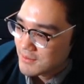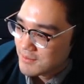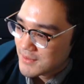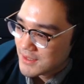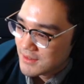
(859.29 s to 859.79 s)

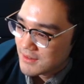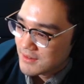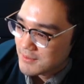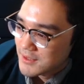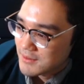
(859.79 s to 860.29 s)
man,
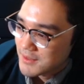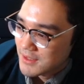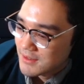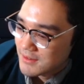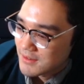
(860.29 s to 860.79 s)
come on,
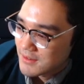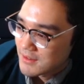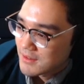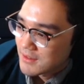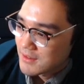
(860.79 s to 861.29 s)

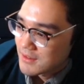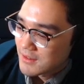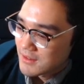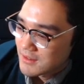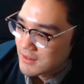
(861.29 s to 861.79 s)

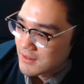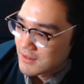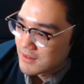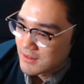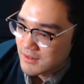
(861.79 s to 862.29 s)
man.
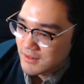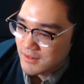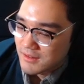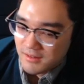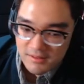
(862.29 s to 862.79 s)

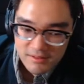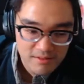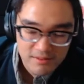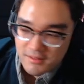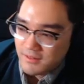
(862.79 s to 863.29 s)
Ah,
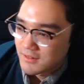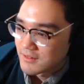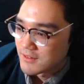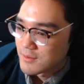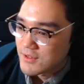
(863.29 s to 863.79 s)
uh,
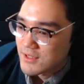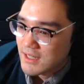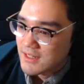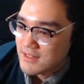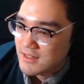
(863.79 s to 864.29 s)
Nobu's
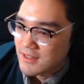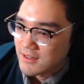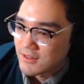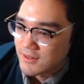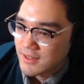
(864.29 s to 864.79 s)
thighs and that.
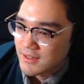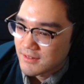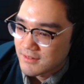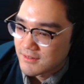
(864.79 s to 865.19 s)
Oh, yeah.